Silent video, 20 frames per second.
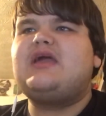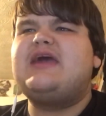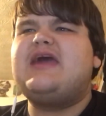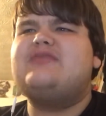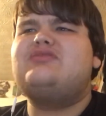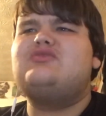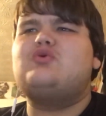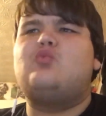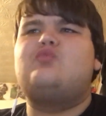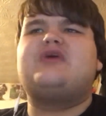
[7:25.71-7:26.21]

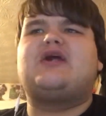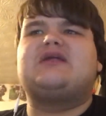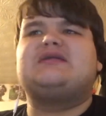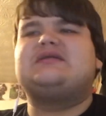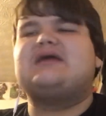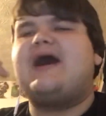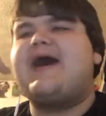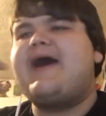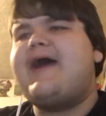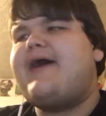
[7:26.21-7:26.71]
And their
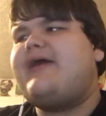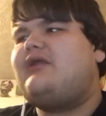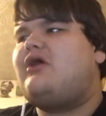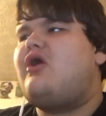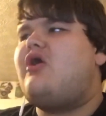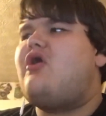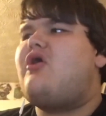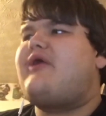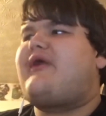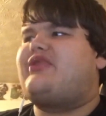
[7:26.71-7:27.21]

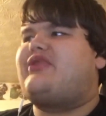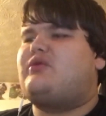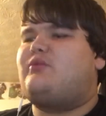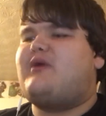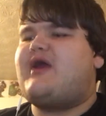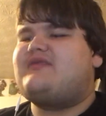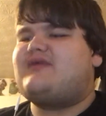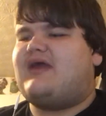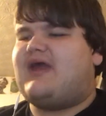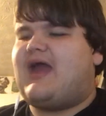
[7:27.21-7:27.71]
dialogue and the
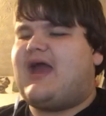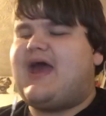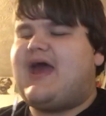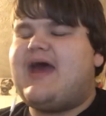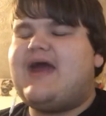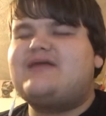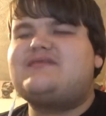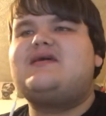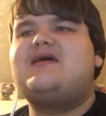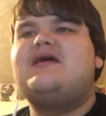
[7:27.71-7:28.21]
way they
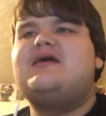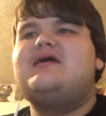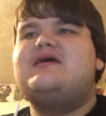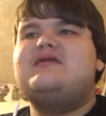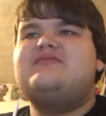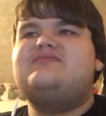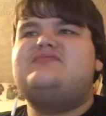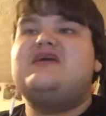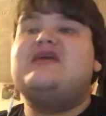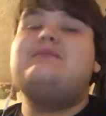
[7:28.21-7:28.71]
act,
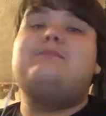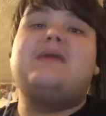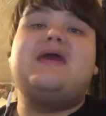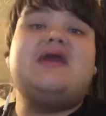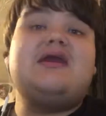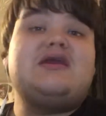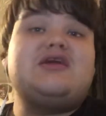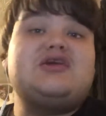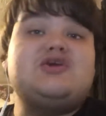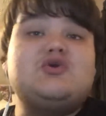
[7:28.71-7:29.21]
they
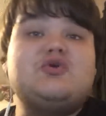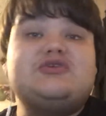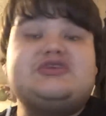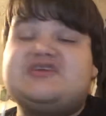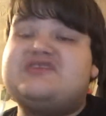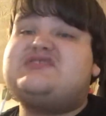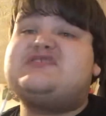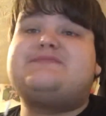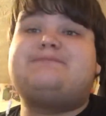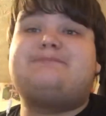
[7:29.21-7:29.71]
make you
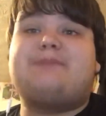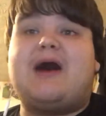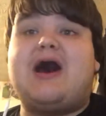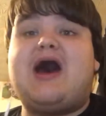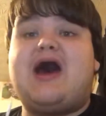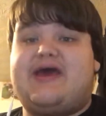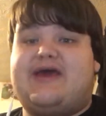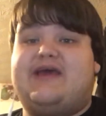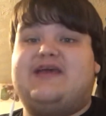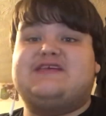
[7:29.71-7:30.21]

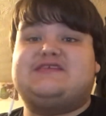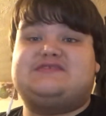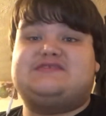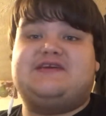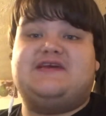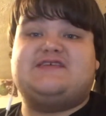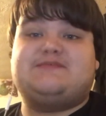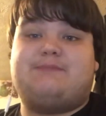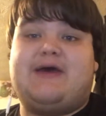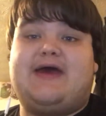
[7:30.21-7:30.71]
despise
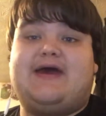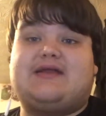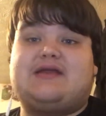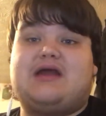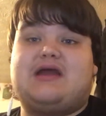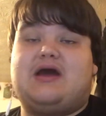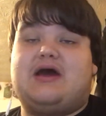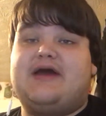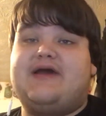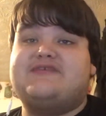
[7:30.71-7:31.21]
these
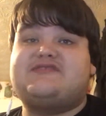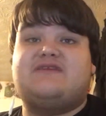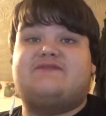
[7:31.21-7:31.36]
bad guys.